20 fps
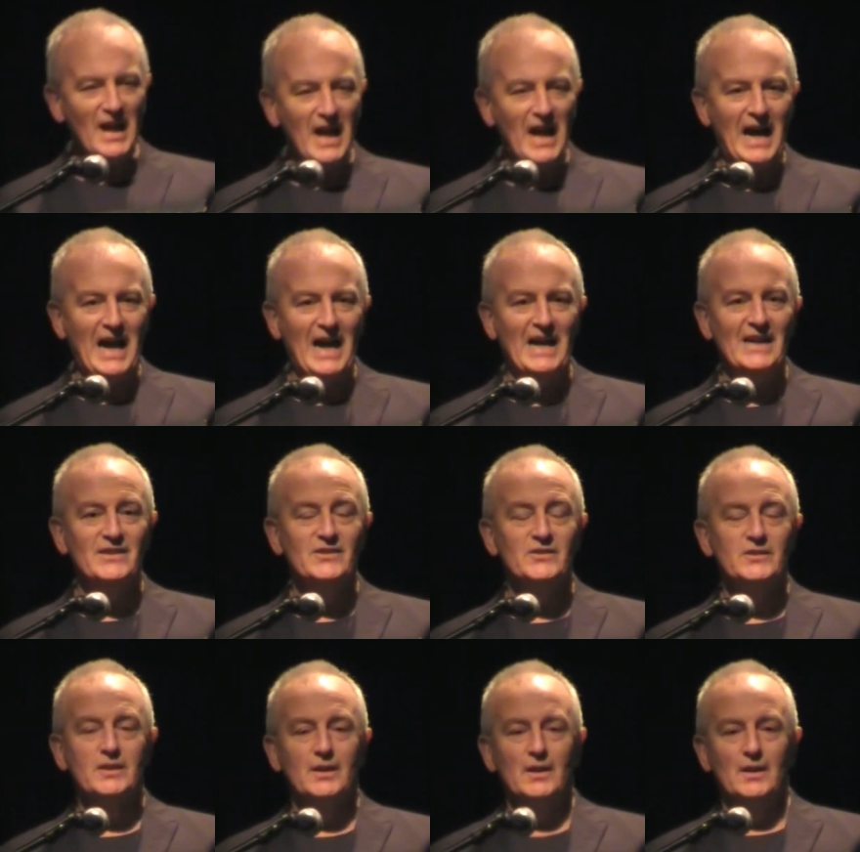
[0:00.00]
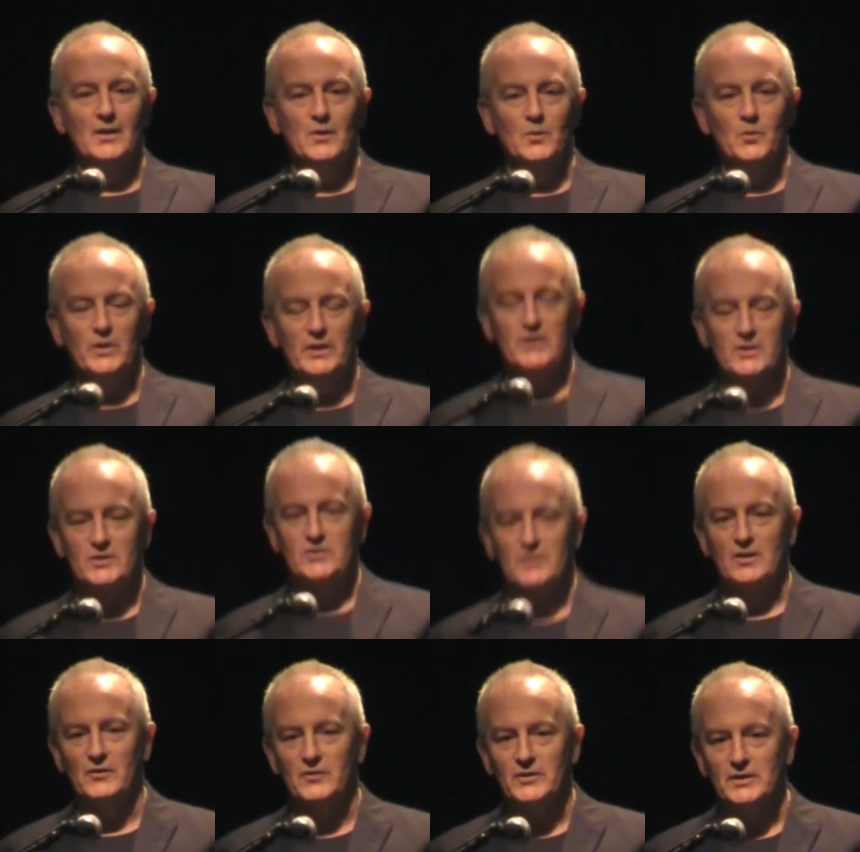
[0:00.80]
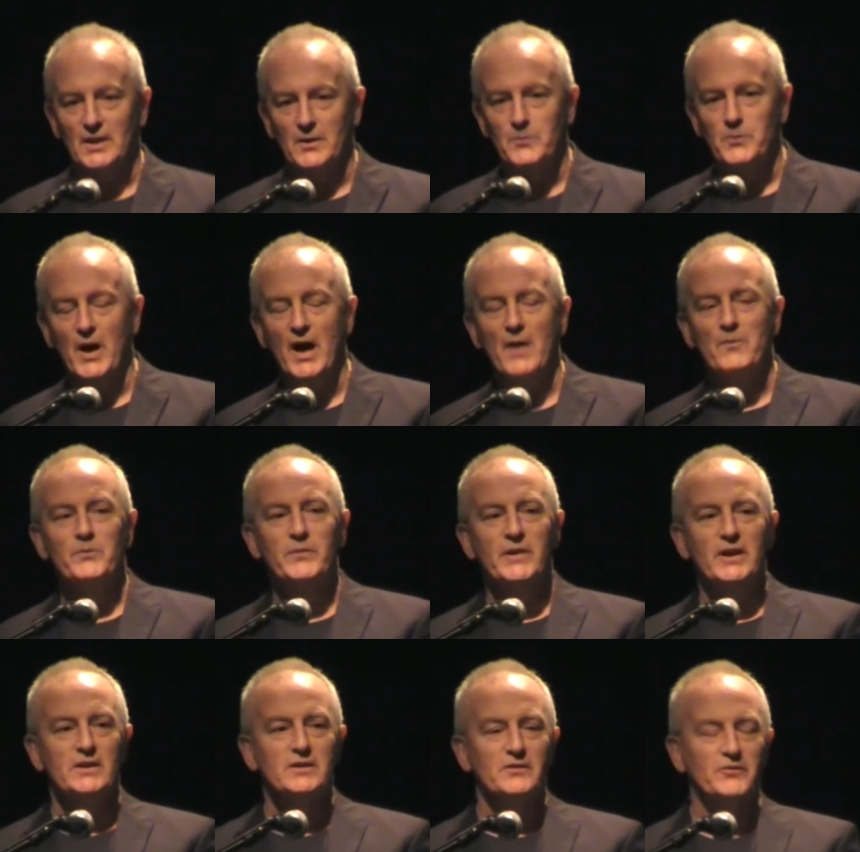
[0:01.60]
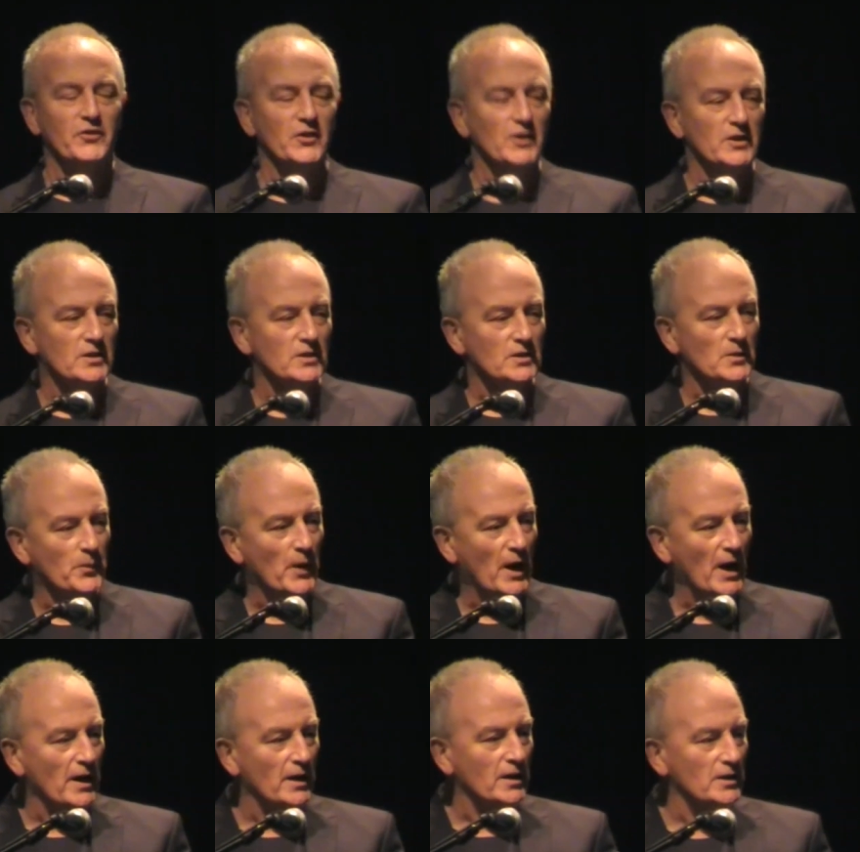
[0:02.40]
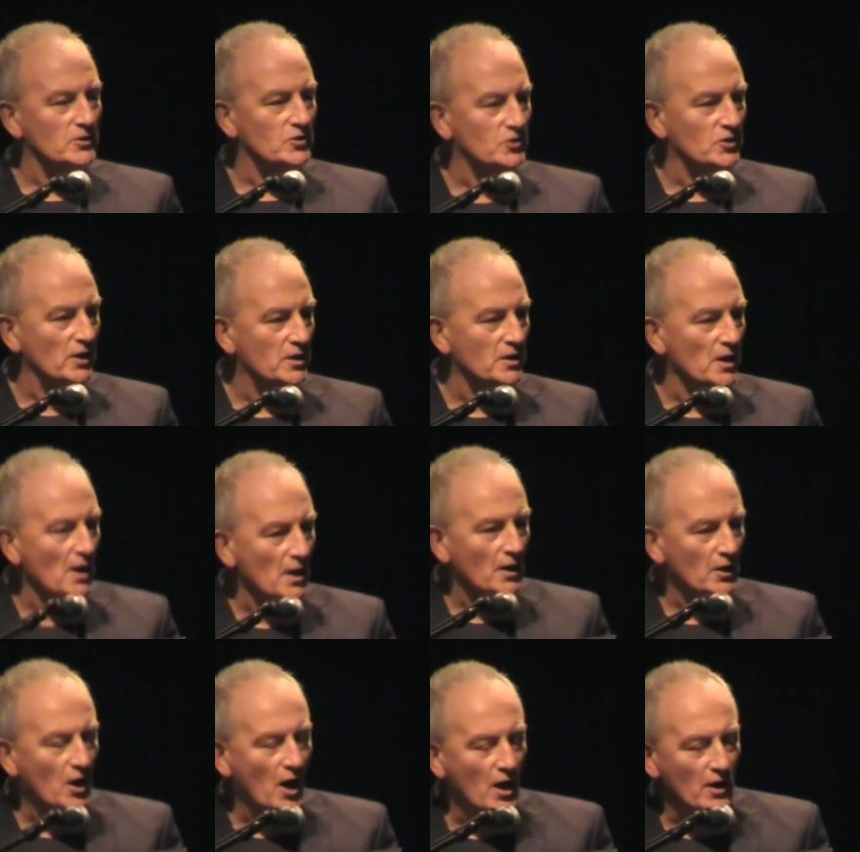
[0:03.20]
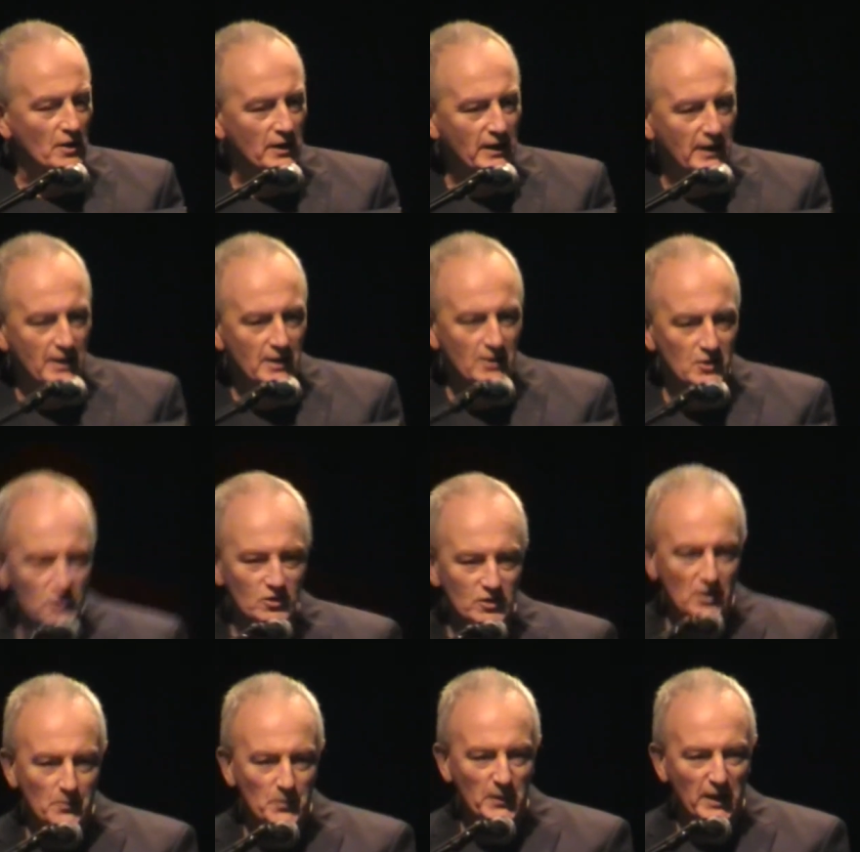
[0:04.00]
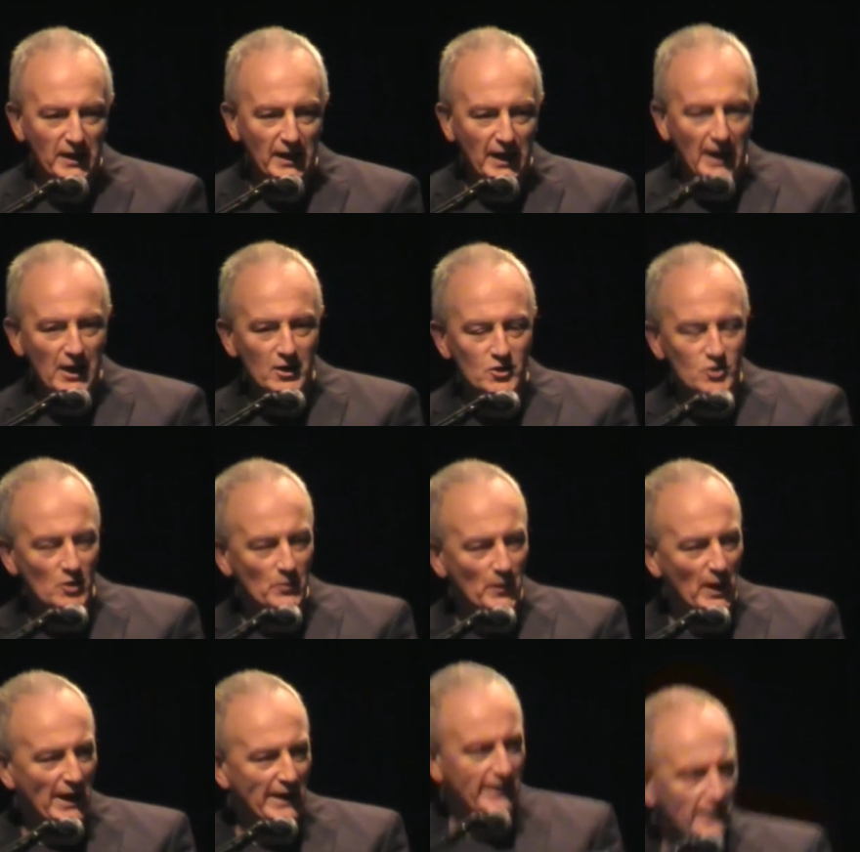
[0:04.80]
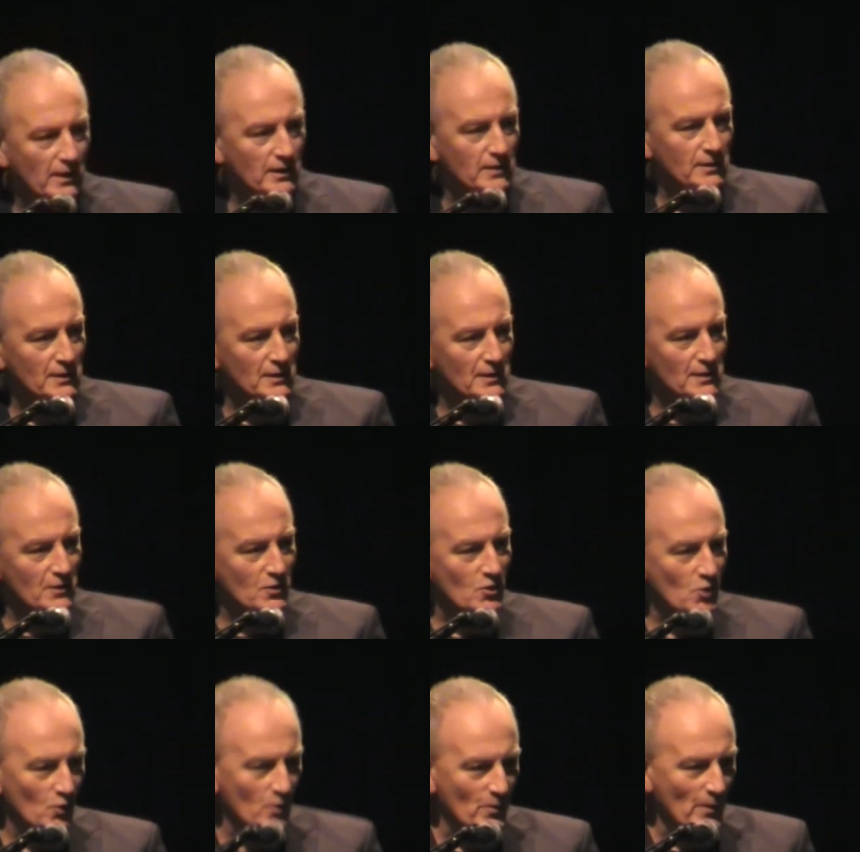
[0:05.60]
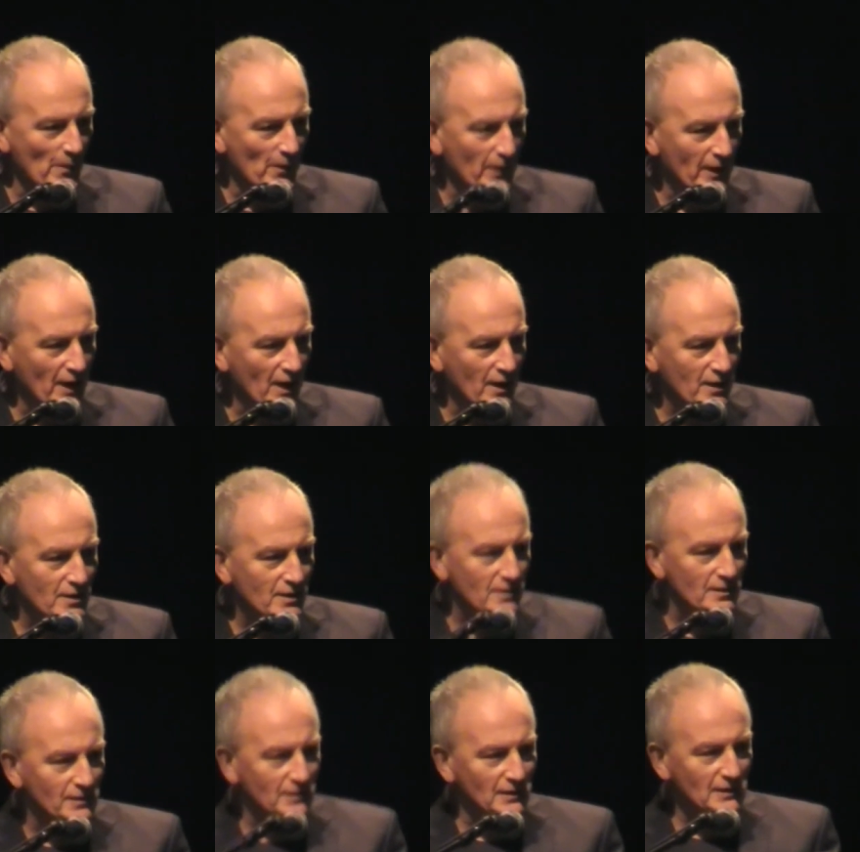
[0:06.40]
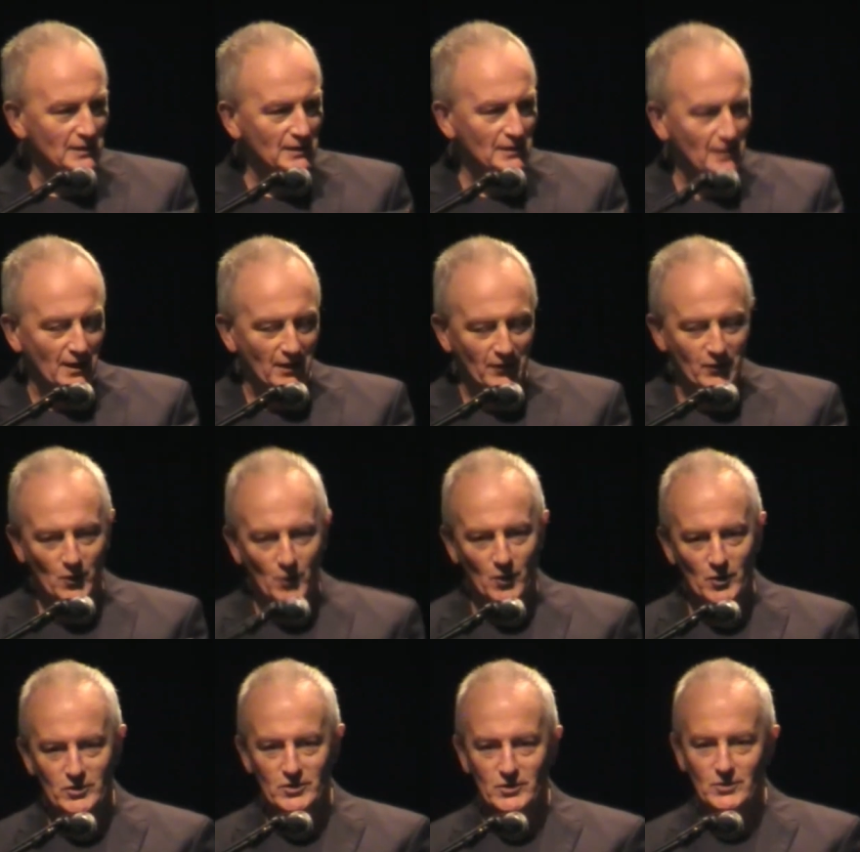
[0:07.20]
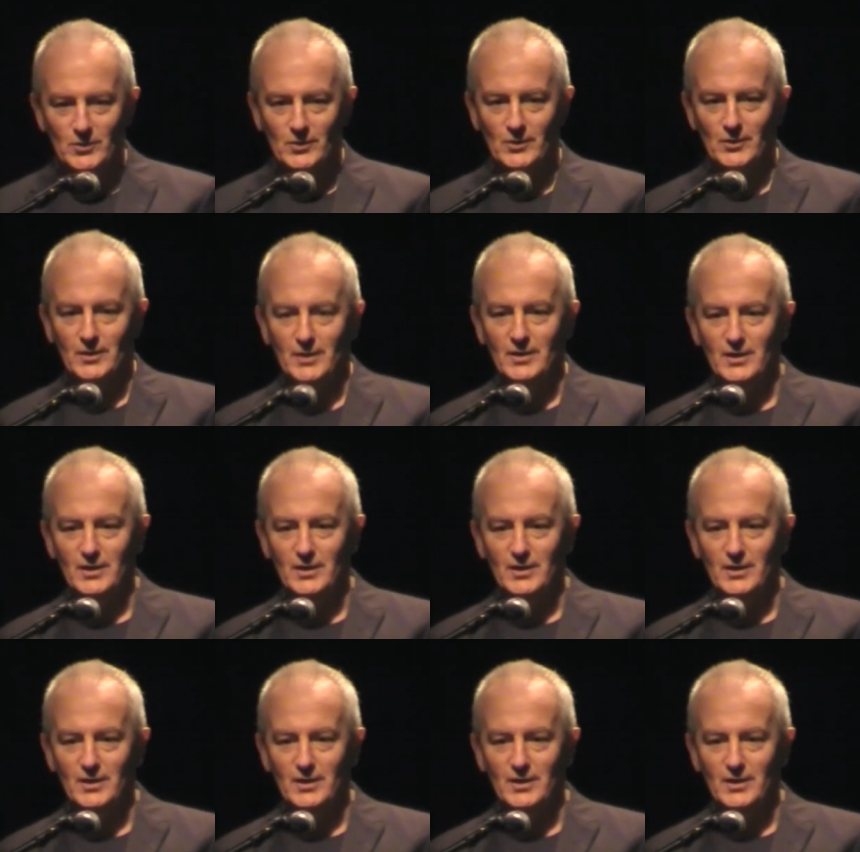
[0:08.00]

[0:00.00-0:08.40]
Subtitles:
And we discovered that Pompey defeated the pilots at Coracesium in Asia Minor. Do you remember that? Yes, you do.